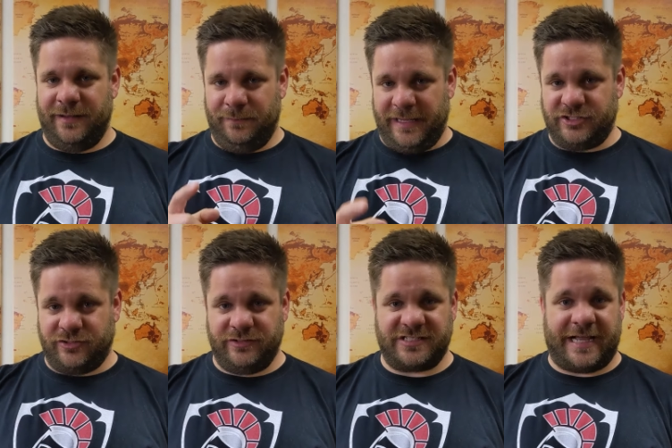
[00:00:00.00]
Make sure
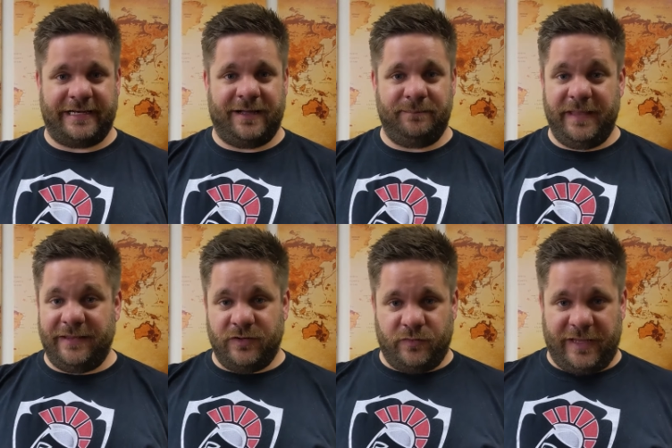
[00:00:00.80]
you sign up.
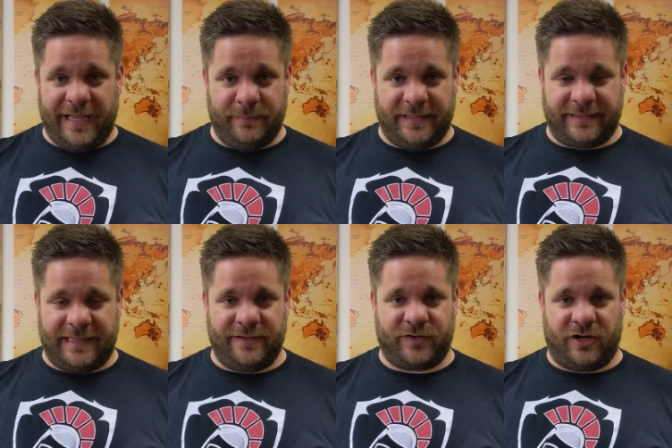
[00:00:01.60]
Even if you can't make the
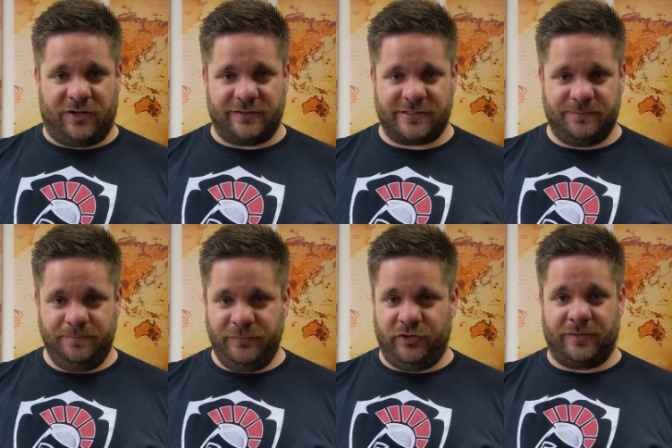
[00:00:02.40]
live calls,
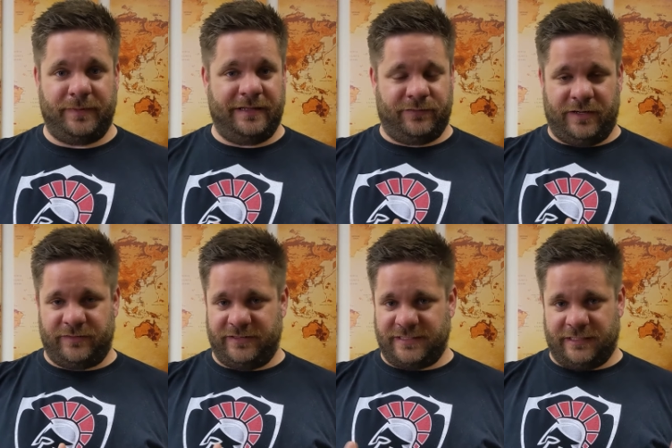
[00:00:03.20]
you can be involved
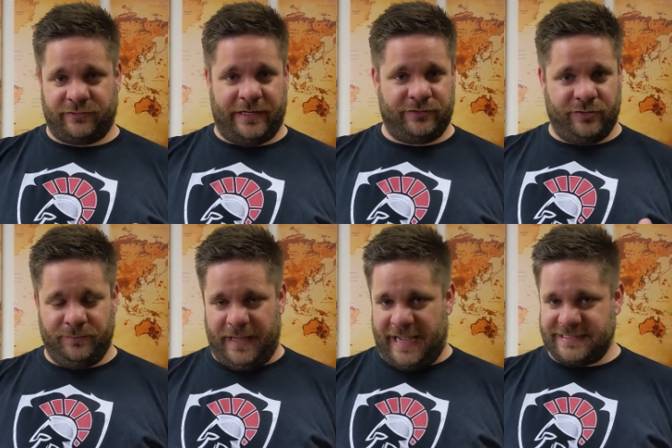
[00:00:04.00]
in the Telegram
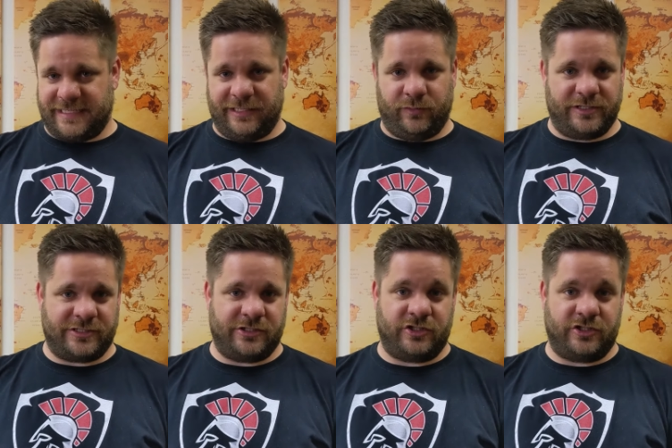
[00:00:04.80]
group, ask any questions